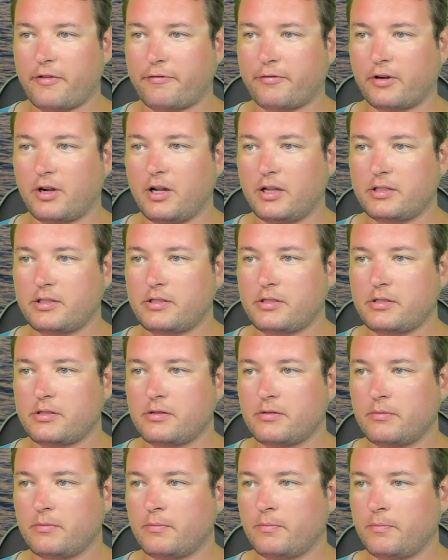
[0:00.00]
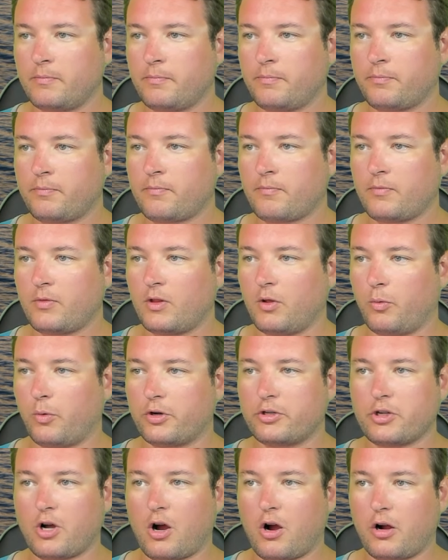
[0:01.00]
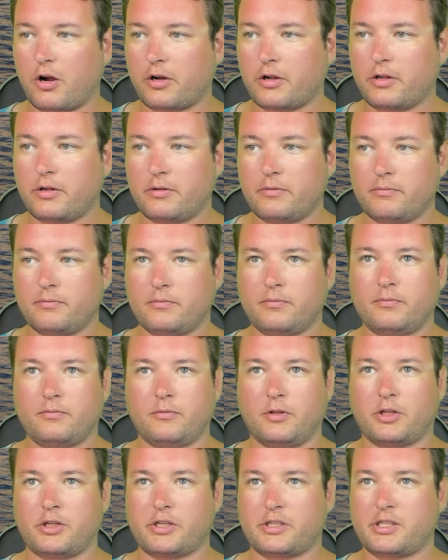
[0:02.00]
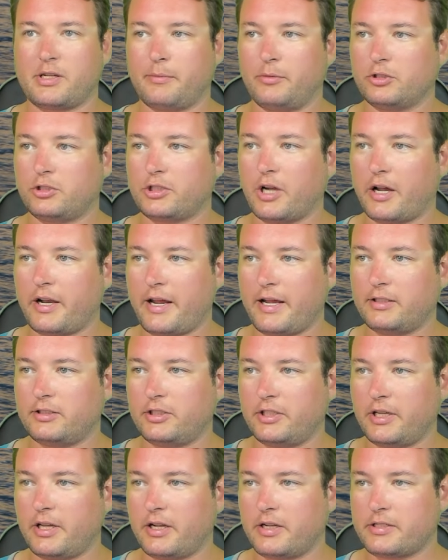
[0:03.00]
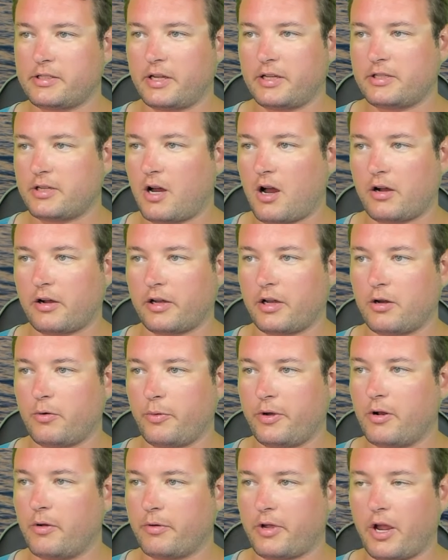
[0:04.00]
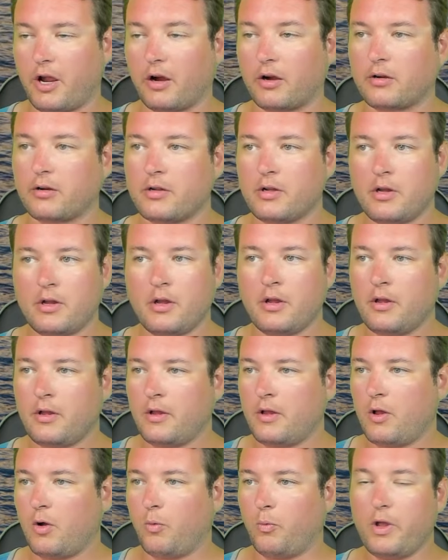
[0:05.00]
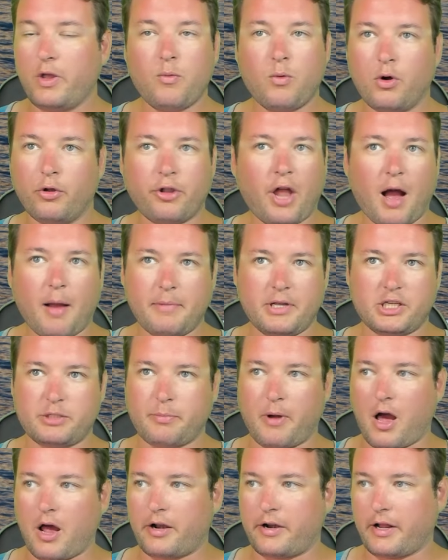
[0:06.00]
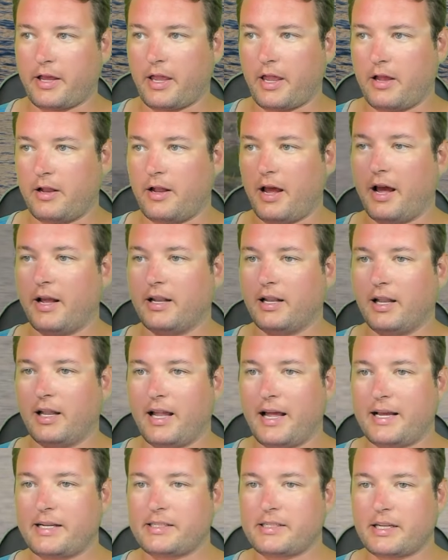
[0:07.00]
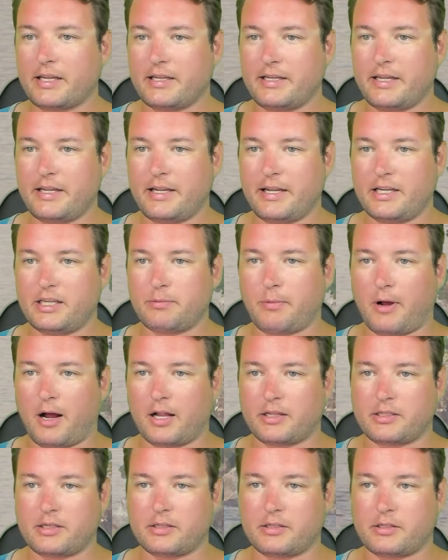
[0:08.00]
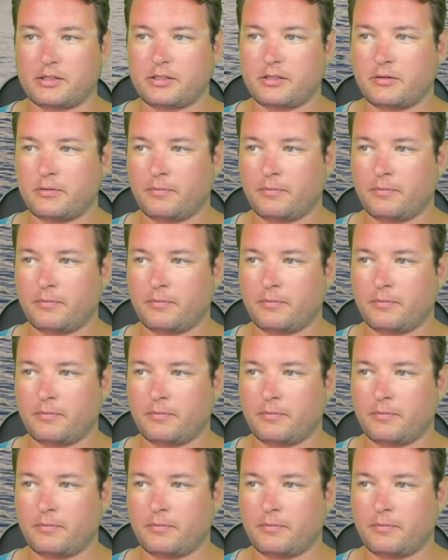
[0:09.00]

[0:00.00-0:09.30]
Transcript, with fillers: the fronts. We're dark. If someone shot HE at us, Ataga, we don't care. We will not be spotted again unless a DD spots us.